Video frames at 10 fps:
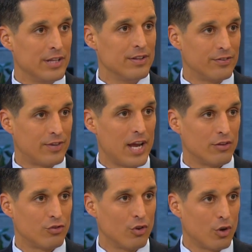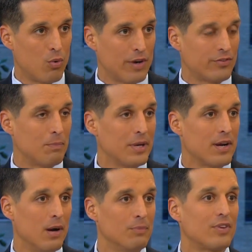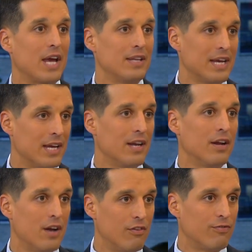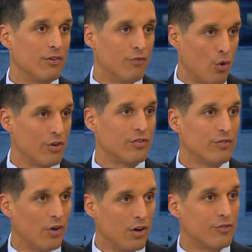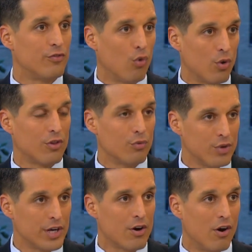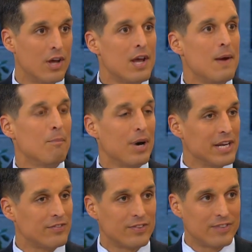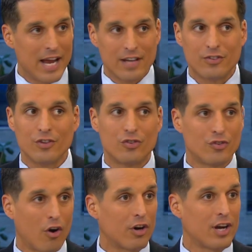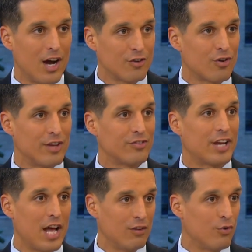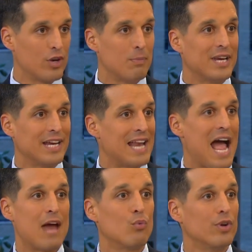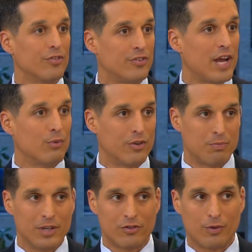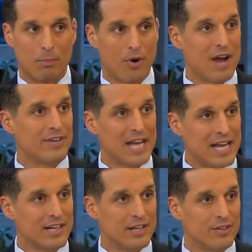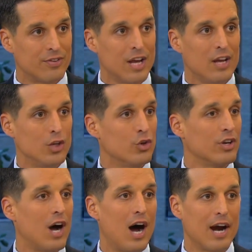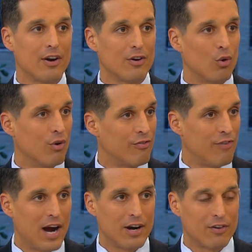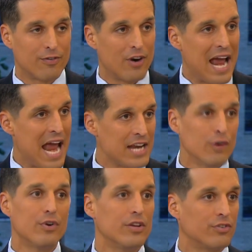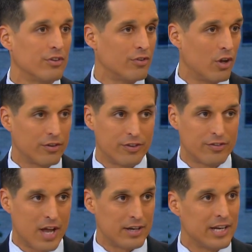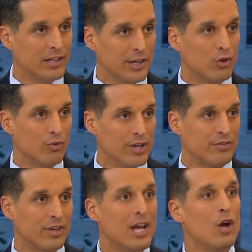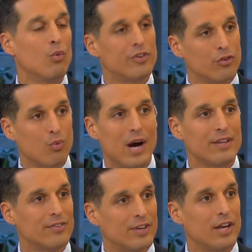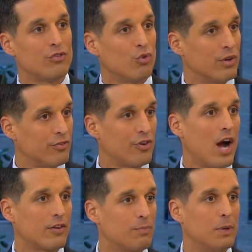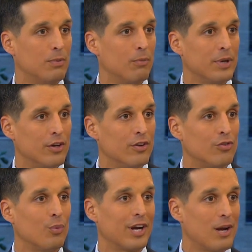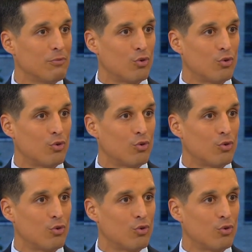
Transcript: in this case. So the question becomes can they get enough voters involved for the recall? But it stands in stark contrast to California being an at will state, which means for private entities, you can hire or fire for any reason as long as it's not an illegal reason, which is why this case sort of shocks people because when it comes